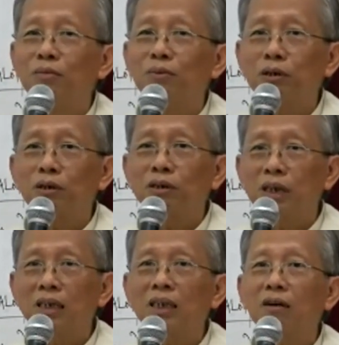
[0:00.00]
Because
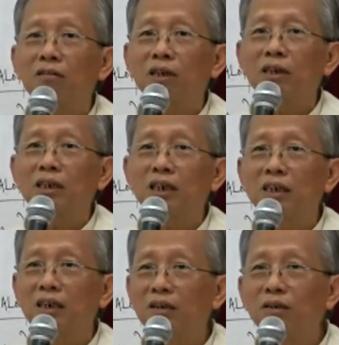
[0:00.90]
that type of
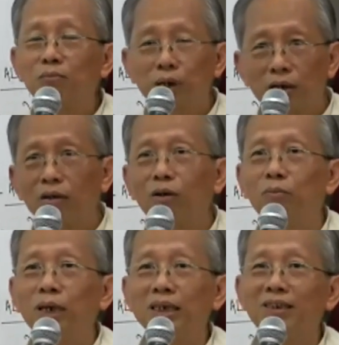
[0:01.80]
career make a lot
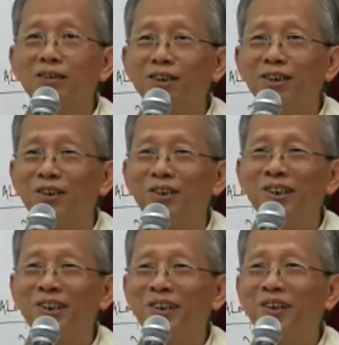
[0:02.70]
of money.
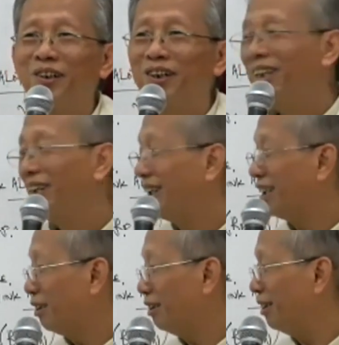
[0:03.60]

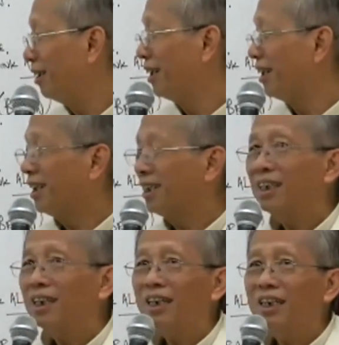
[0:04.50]
So
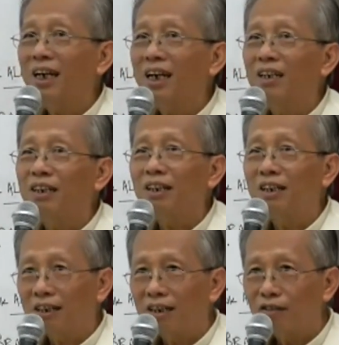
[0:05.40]
thinking
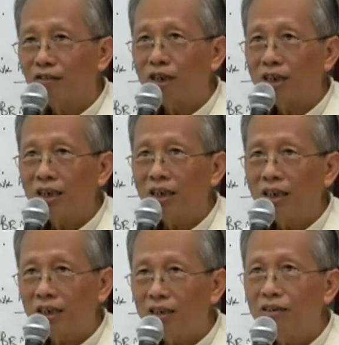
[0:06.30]
that
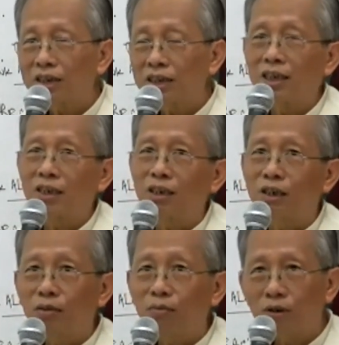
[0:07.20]
very interesting.
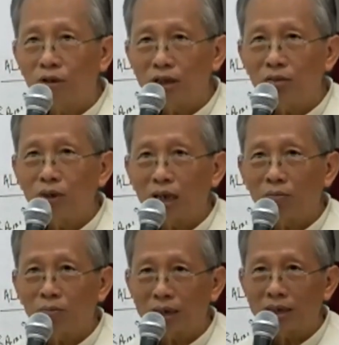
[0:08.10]
But when you
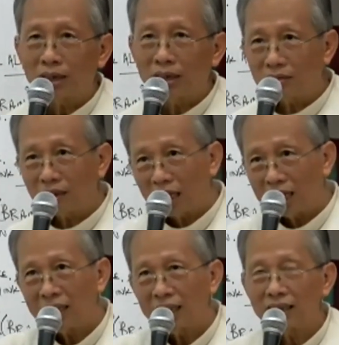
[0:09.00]
become president, you get
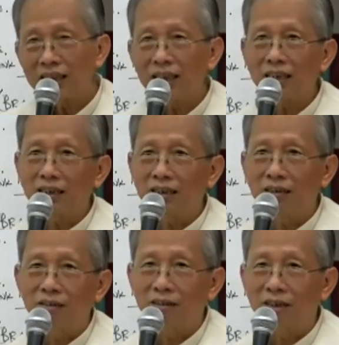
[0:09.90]
assassinated.
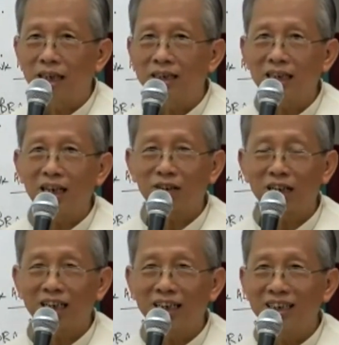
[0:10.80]
Like JF
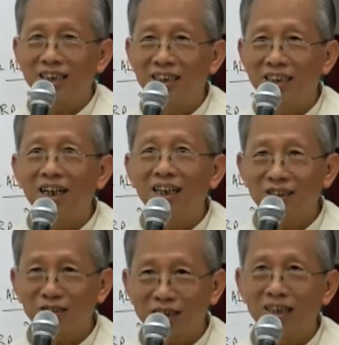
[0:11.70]
Kennedy.
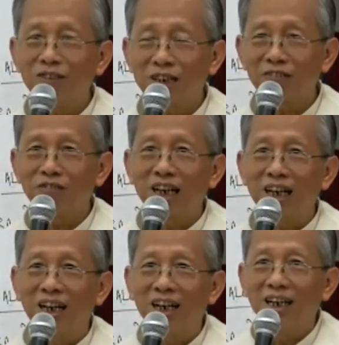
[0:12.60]
You think very fun.